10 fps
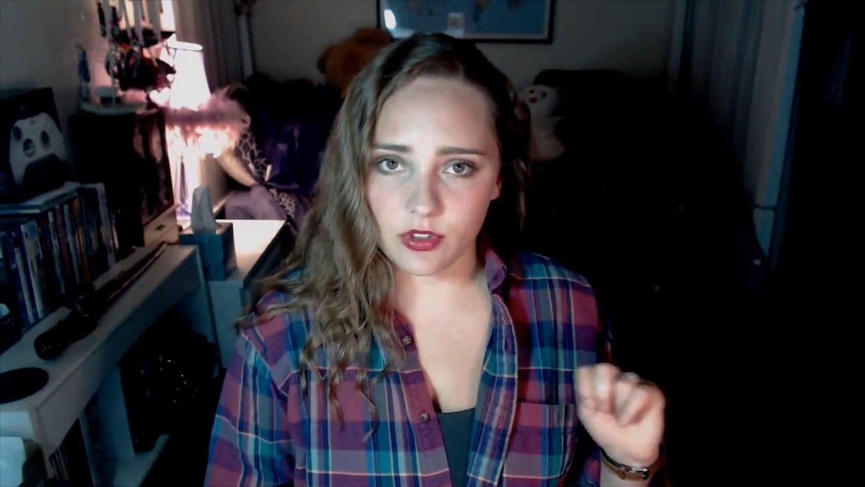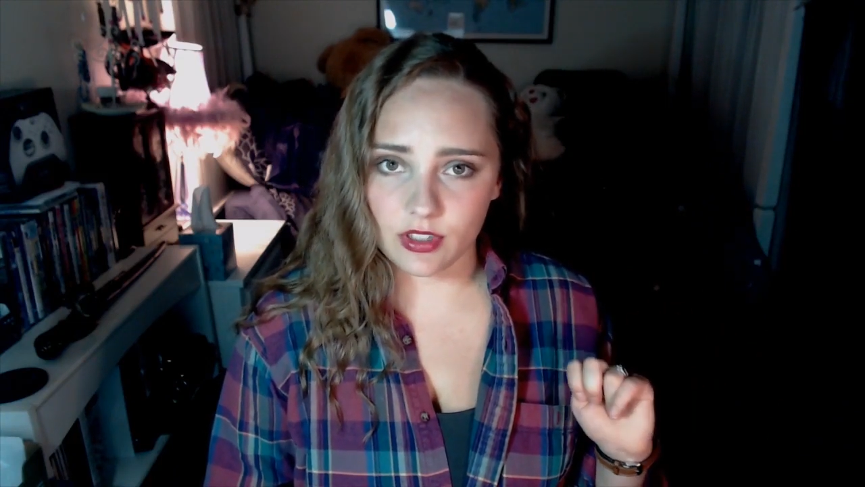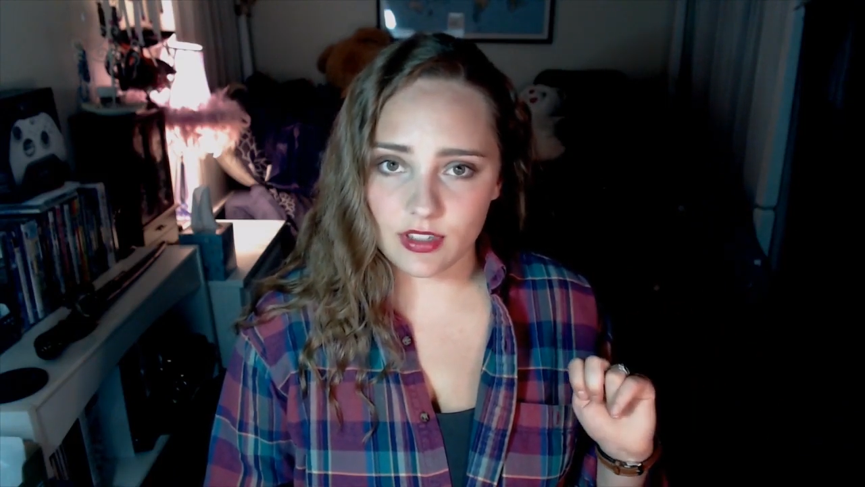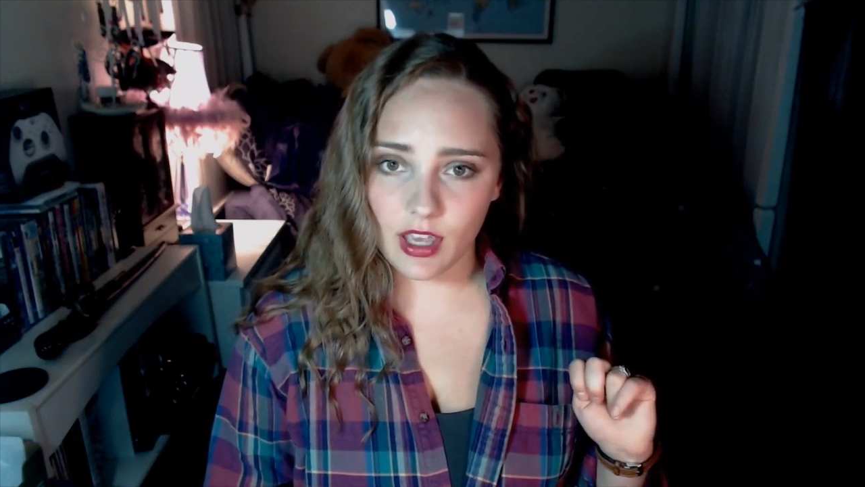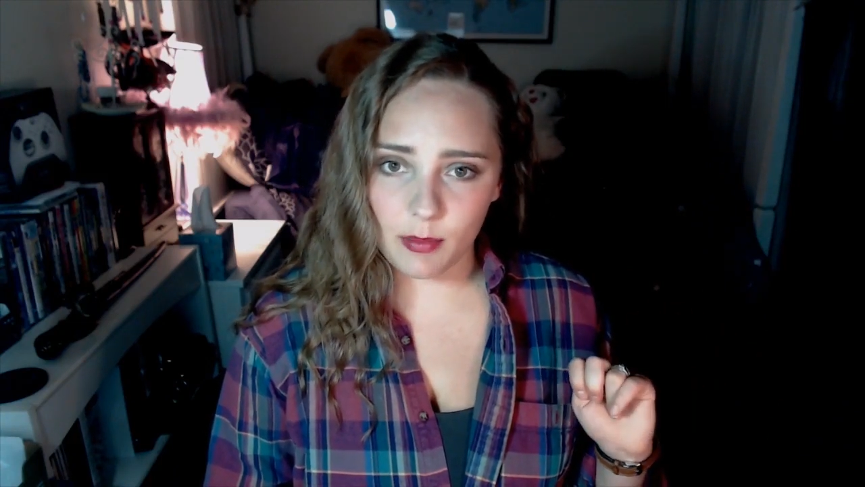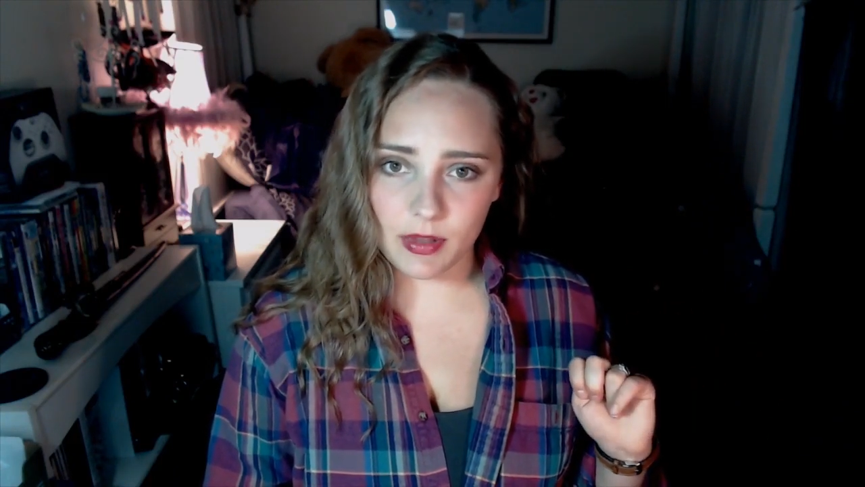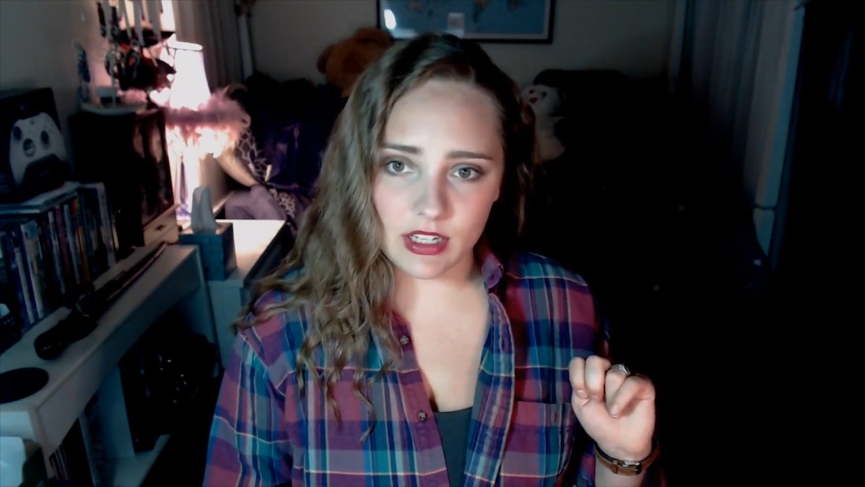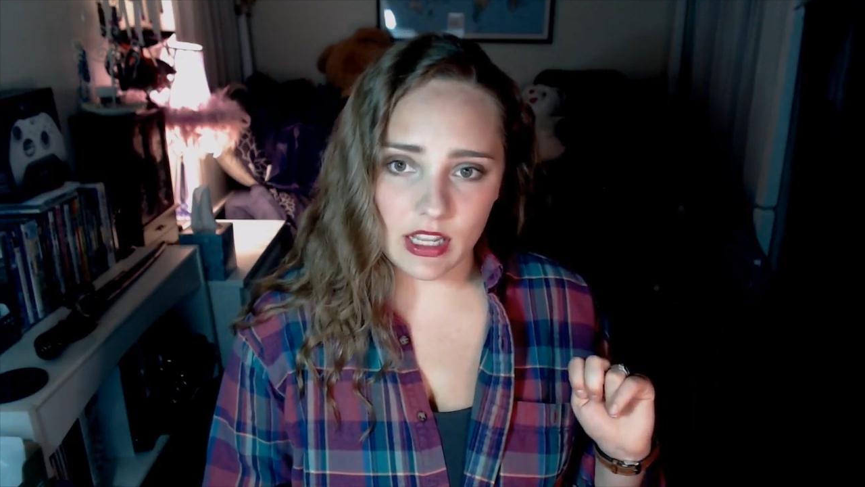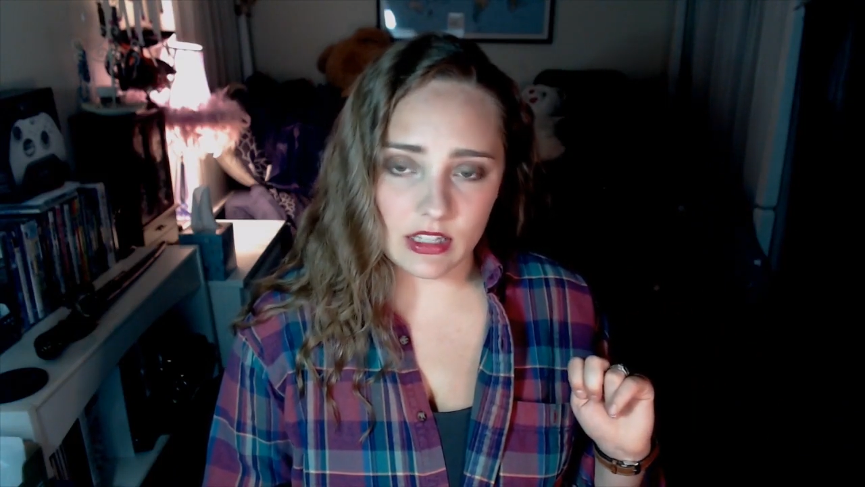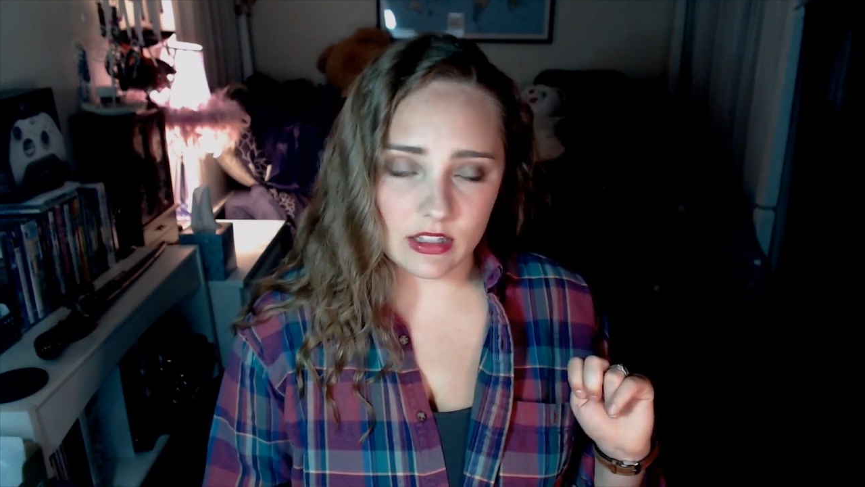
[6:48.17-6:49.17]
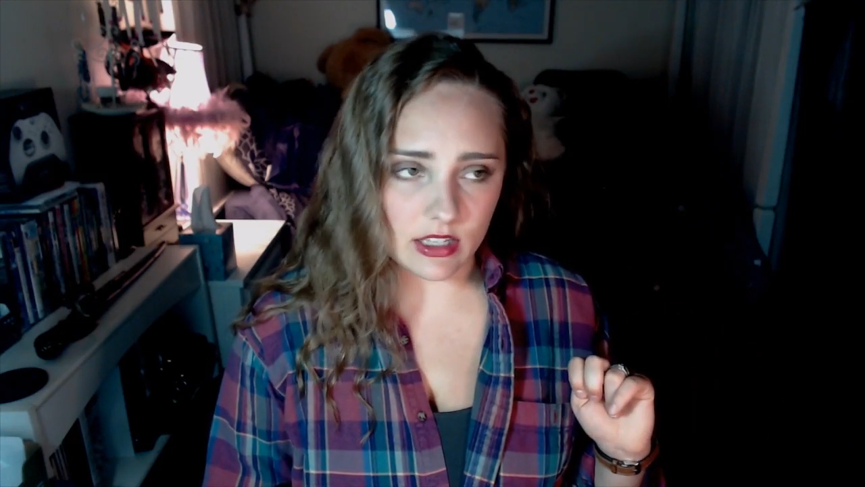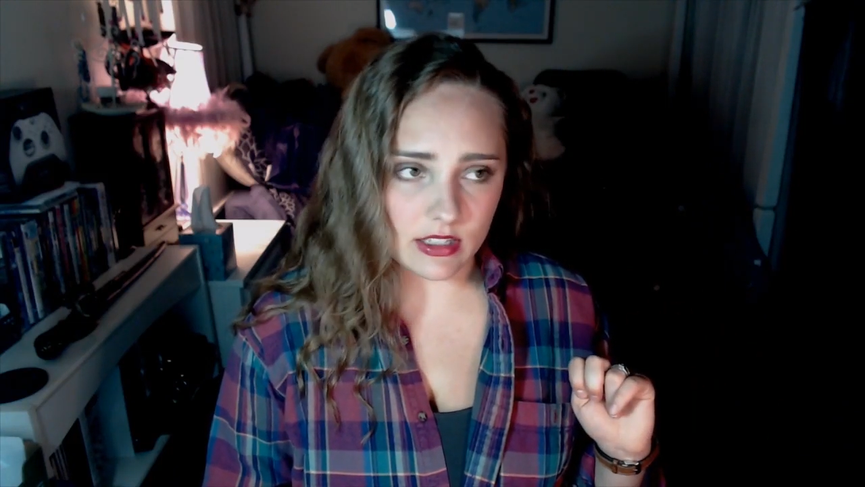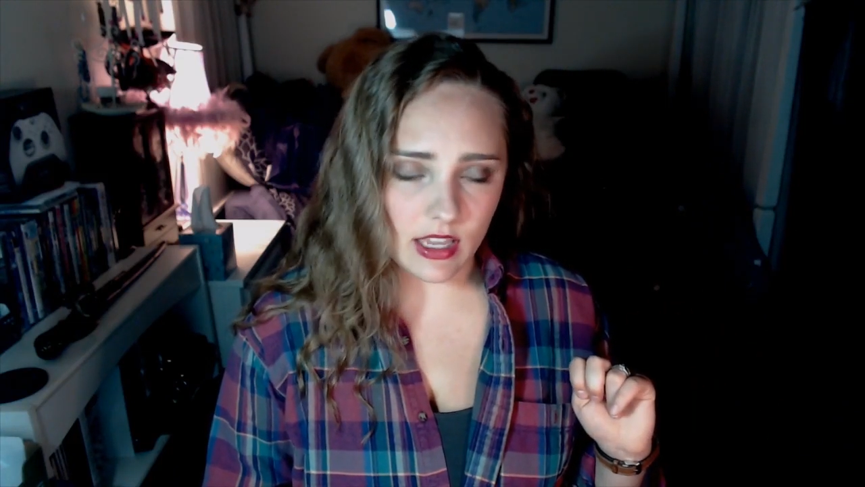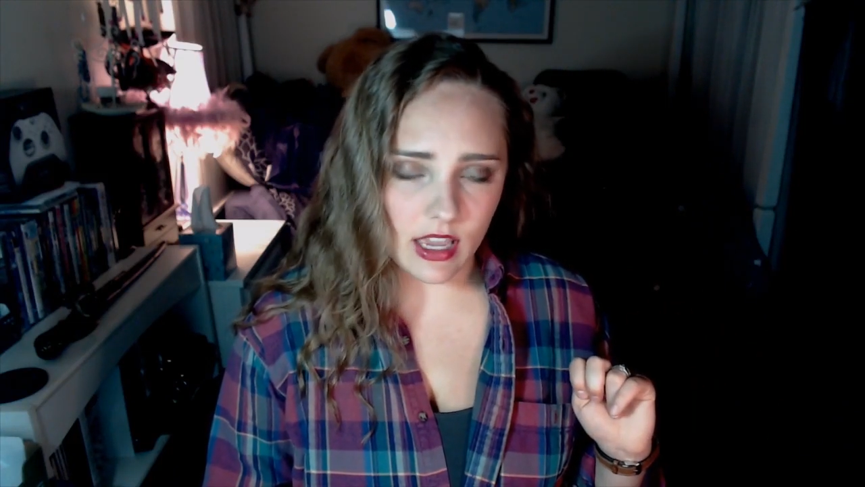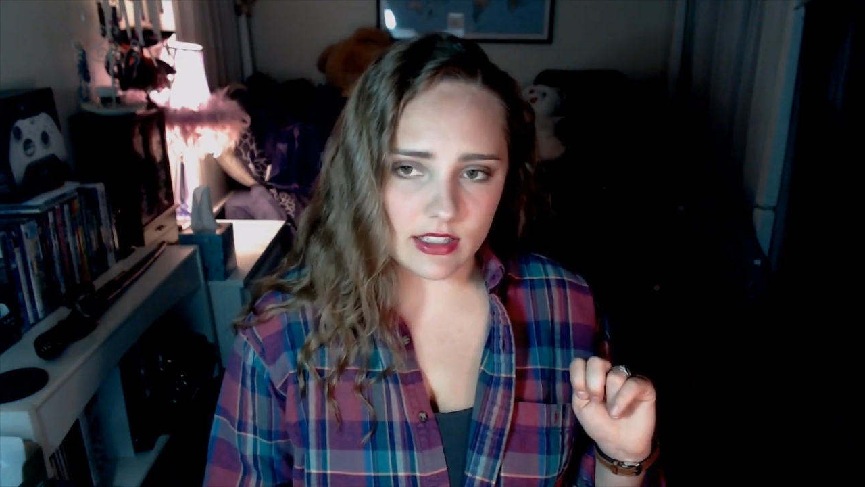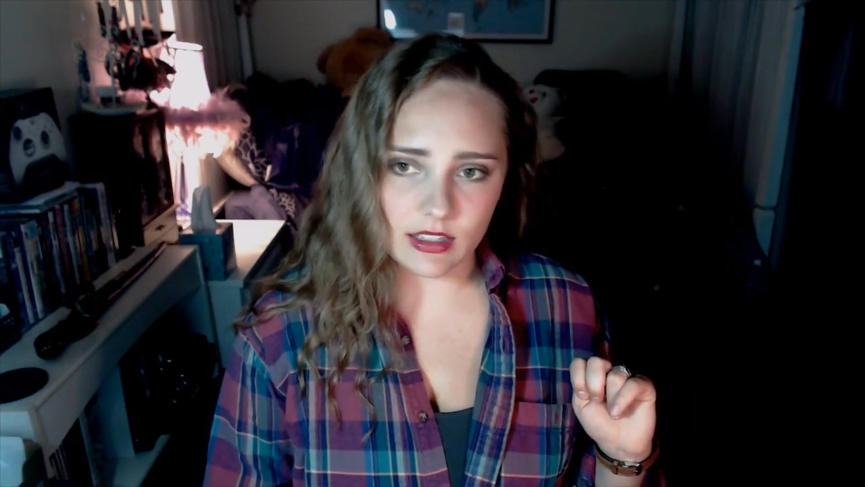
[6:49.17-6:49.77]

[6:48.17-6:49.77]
things happened in this case,